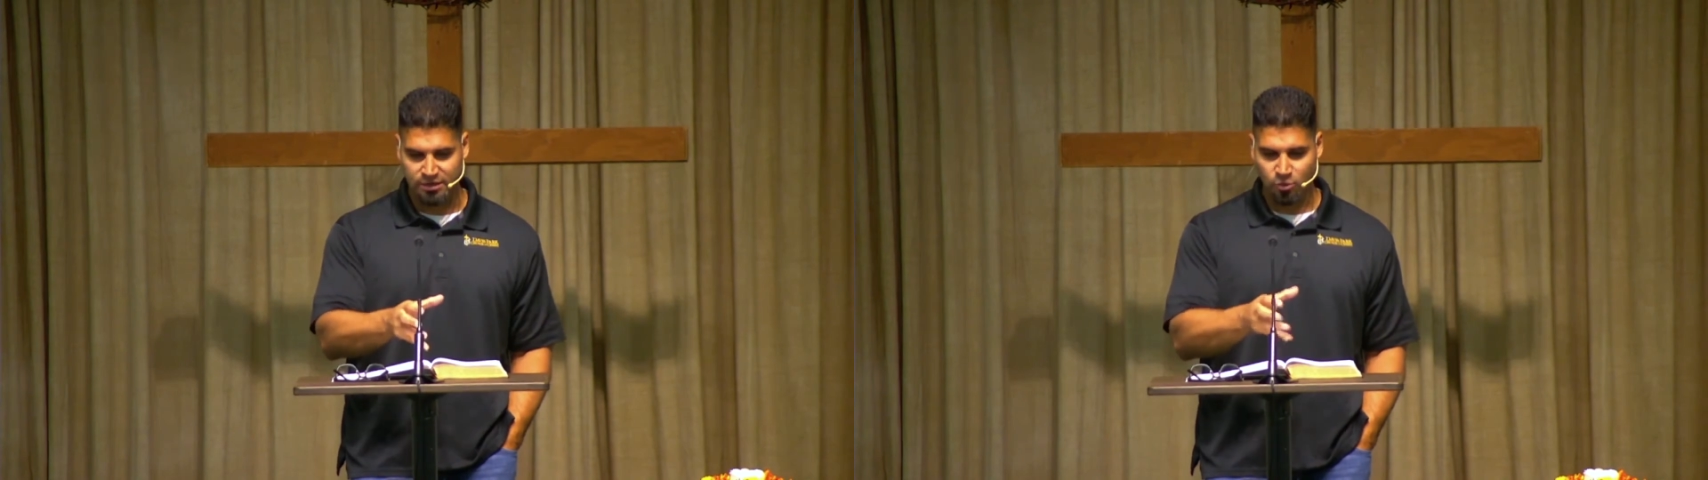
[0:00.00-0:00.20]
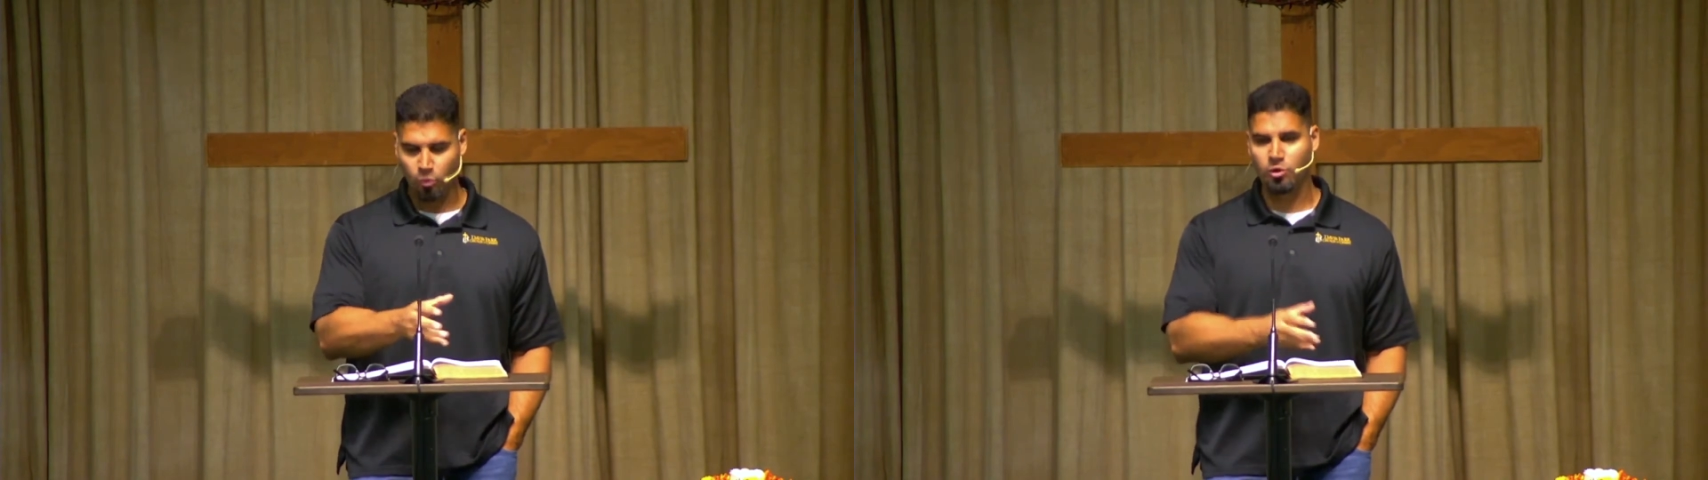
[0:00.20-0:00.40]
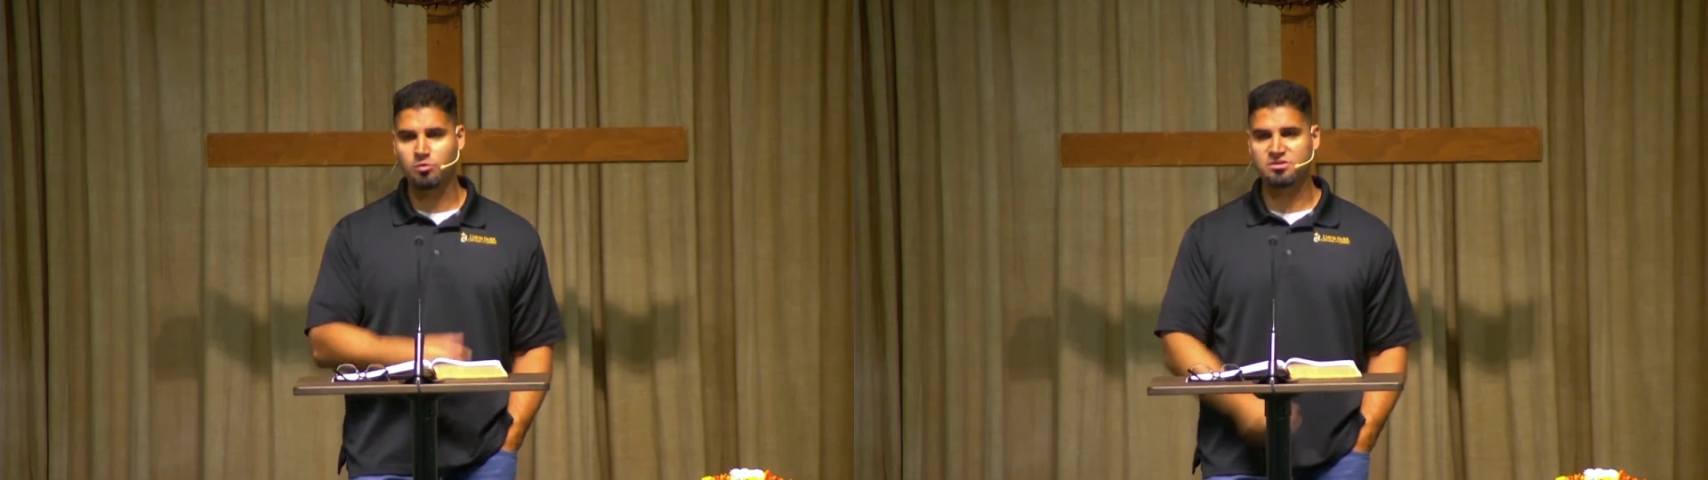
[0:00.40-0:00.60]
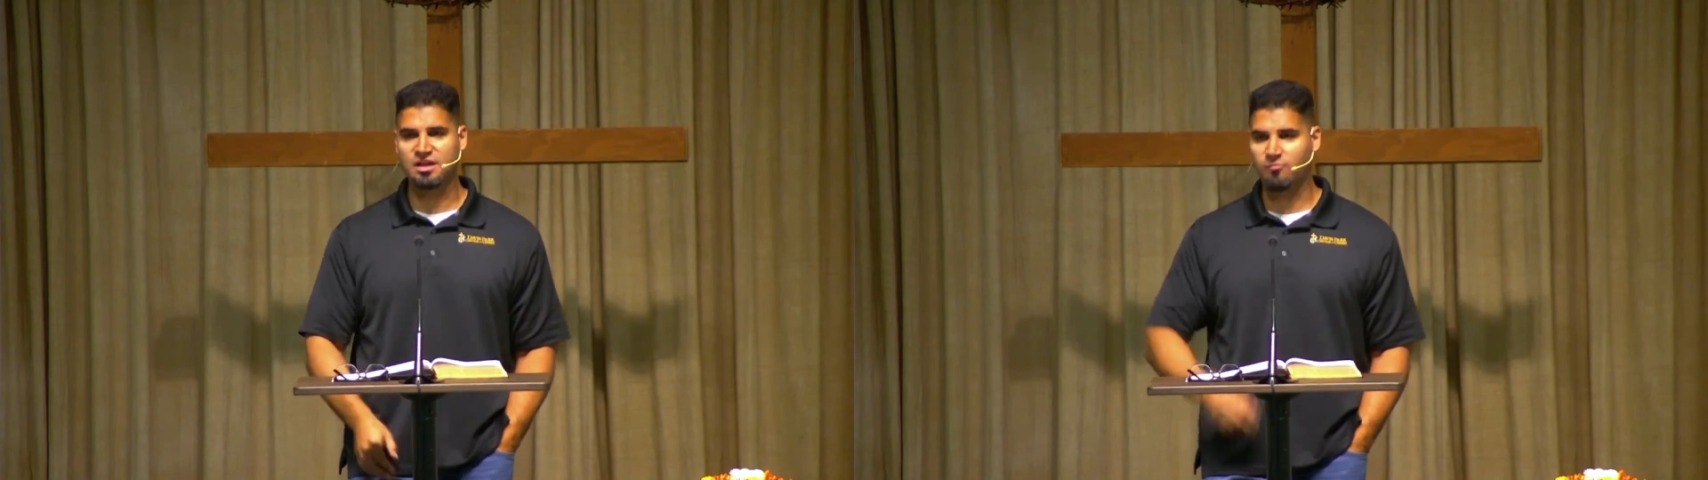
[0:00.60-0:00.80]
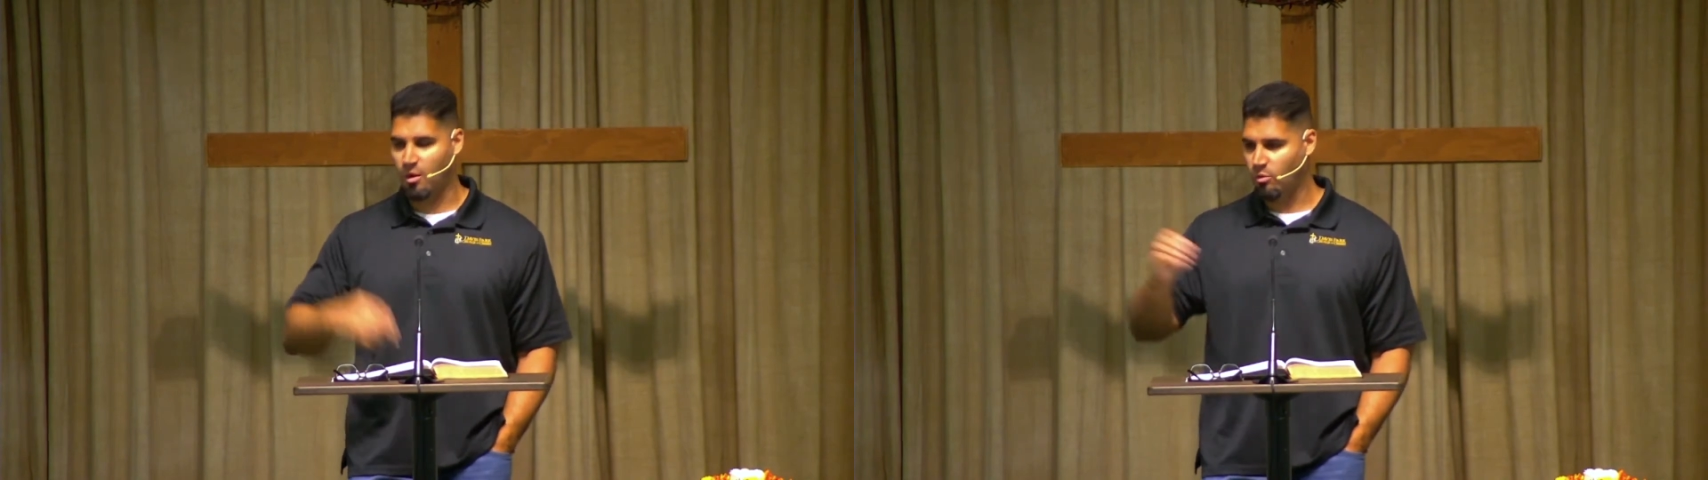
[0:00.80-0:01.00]
roots of
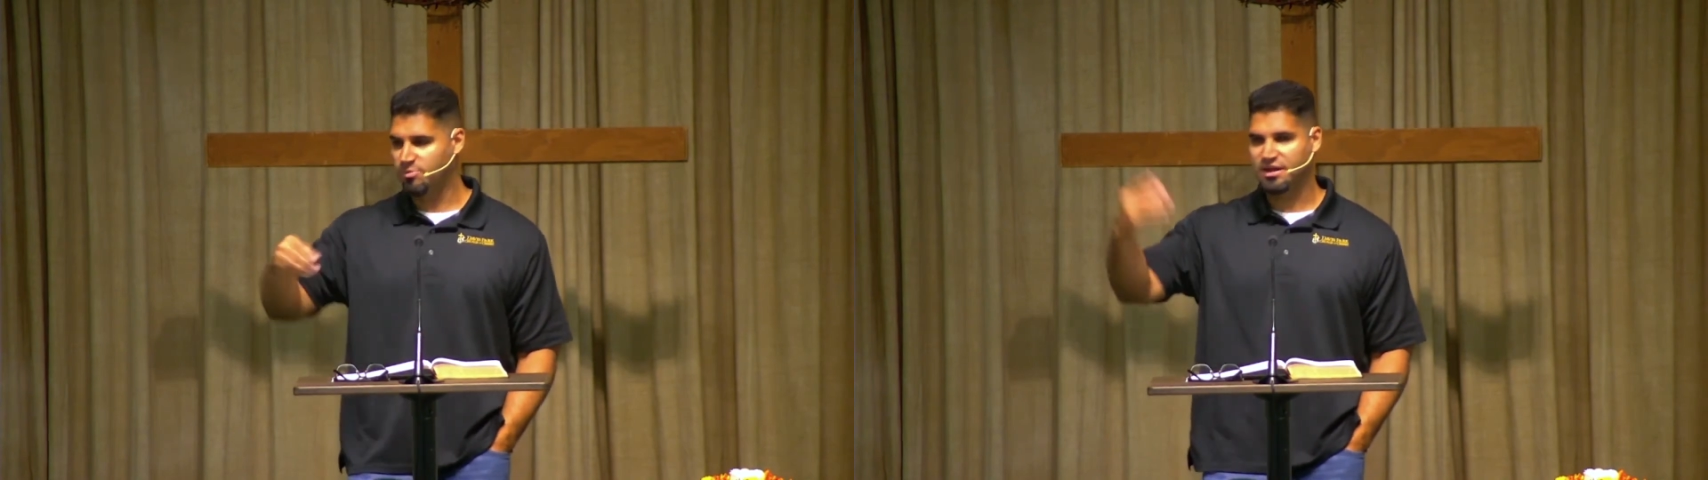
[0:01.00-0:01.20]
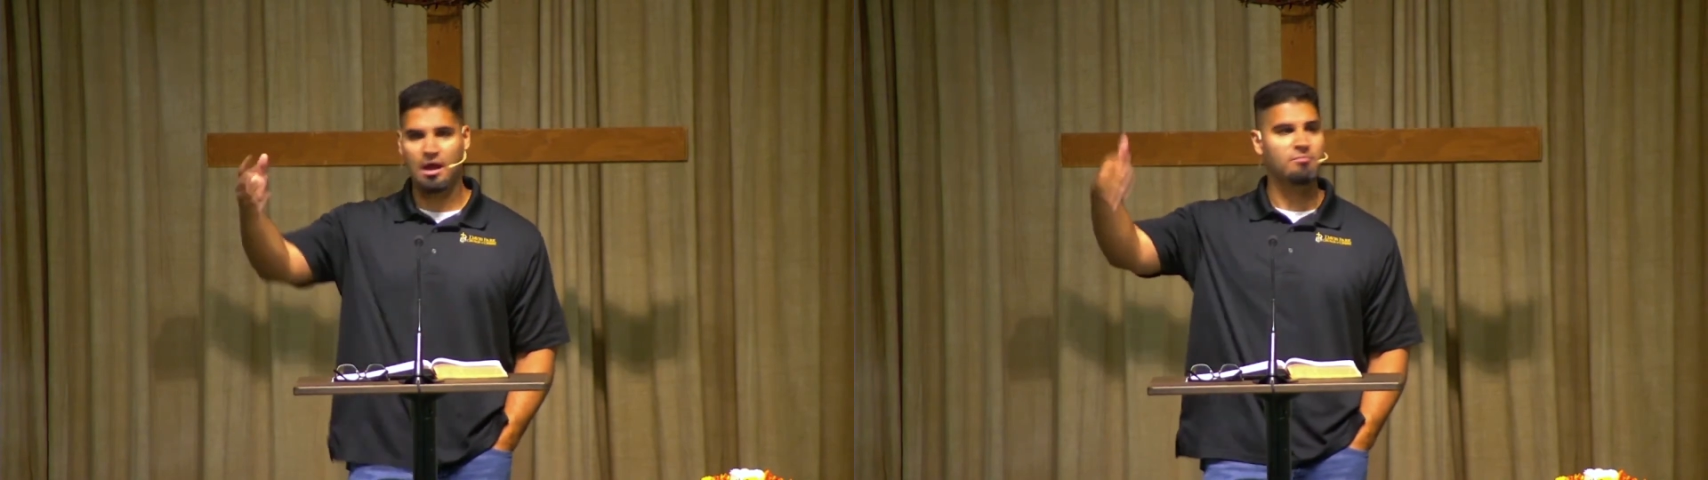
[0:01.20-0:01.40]
what will become